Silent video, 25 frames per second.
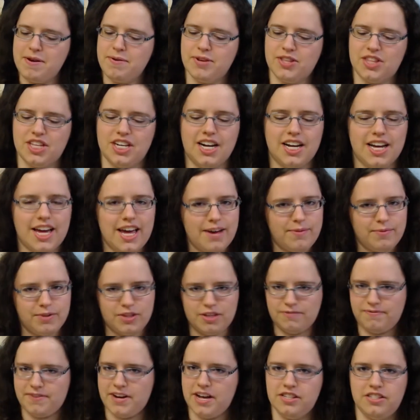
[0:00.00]
with it again with
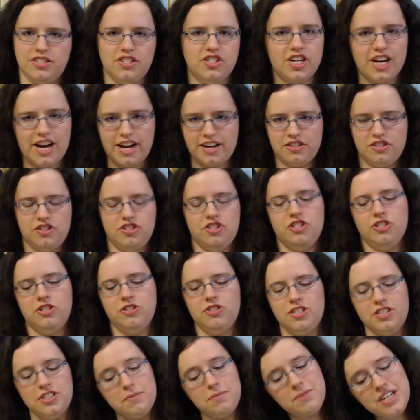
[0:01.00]
their fancy jackets and shirts,
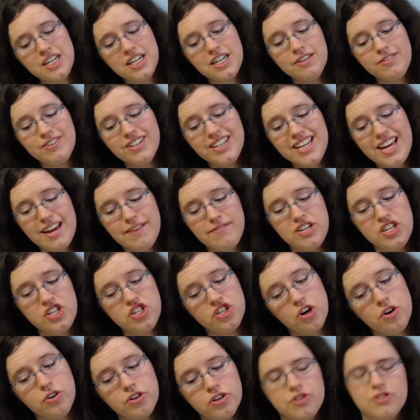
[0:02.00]
except they didn't really have any
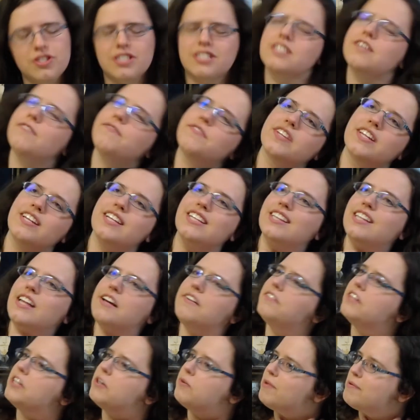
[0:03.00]
chokers, except for that
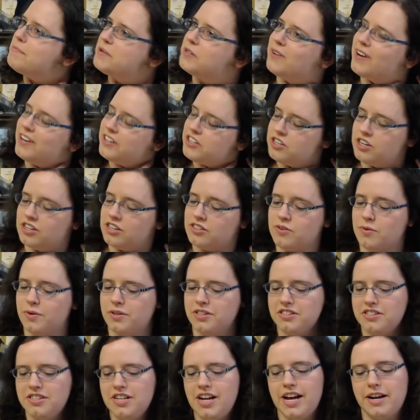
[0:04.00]
lovely ribbon around Hung
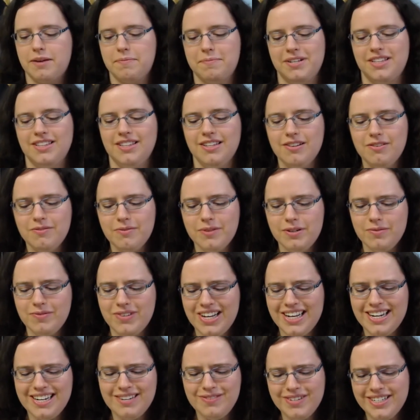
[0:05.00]
Won's neck. But I didn't
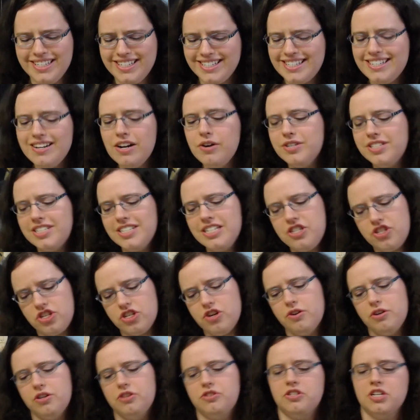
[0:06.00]
really notice any
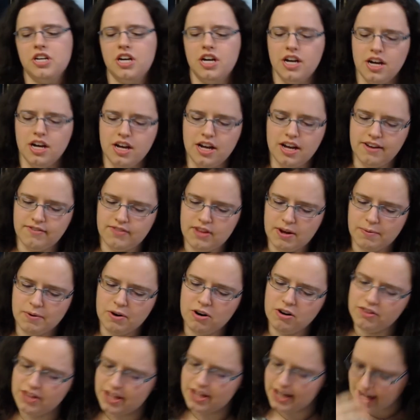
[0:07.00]
chokers. If they
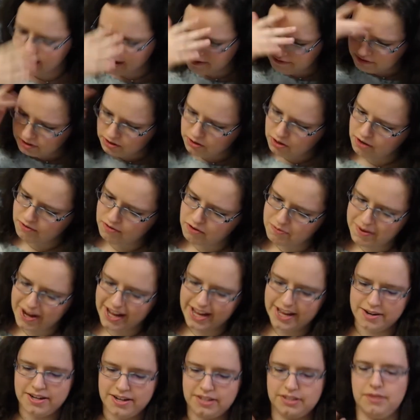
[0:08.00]
were, they kind of flew over my
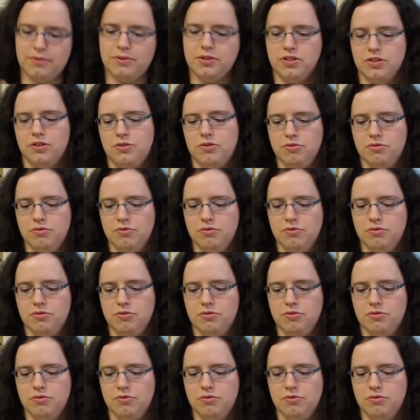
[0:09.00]
head because I was